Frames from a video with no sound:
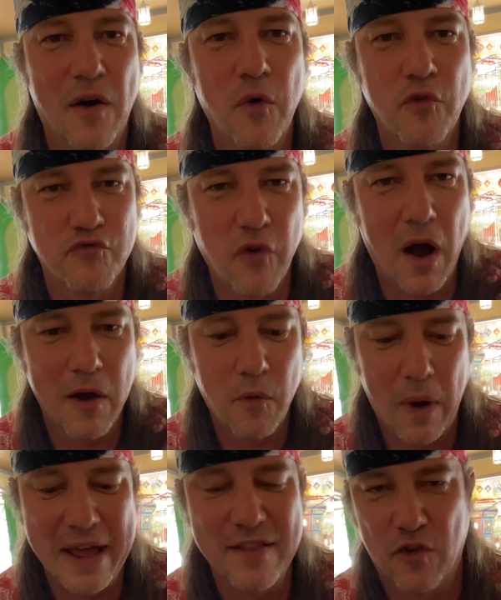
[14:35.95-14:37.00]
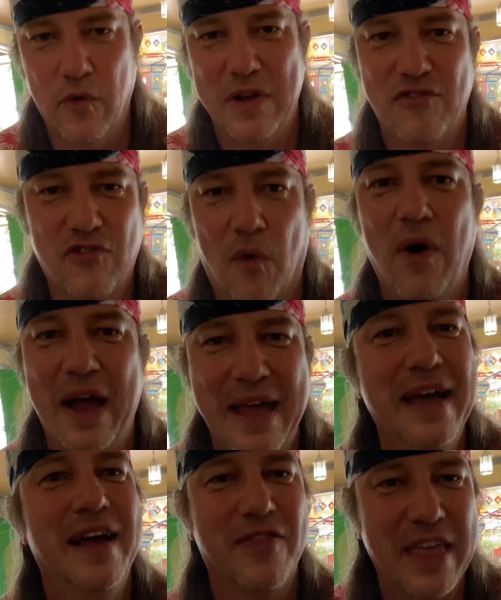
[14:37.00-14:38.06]
or wrong way to enjoy
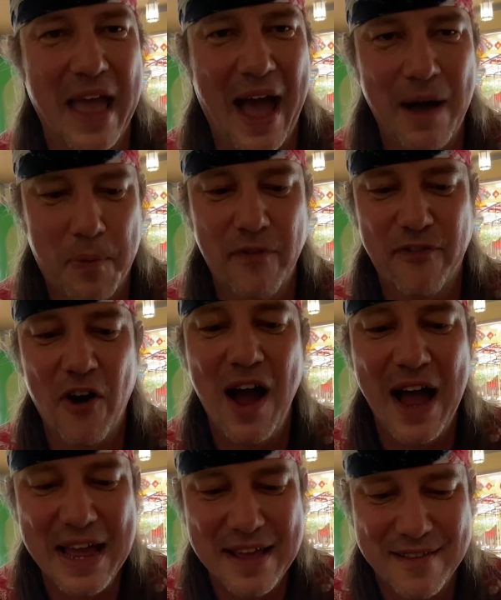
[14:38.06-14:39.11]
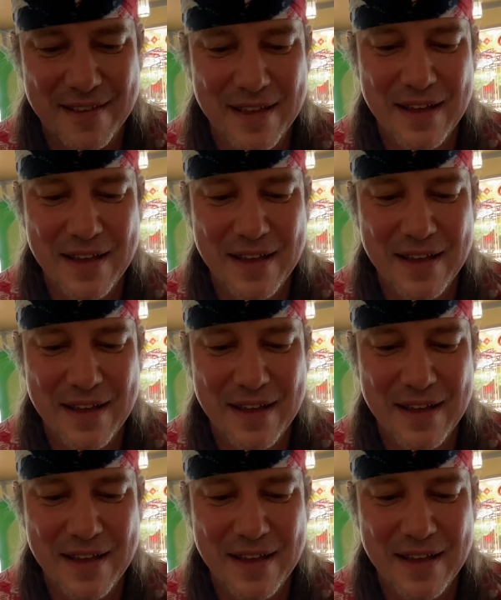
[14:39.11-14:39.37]
the apple fries?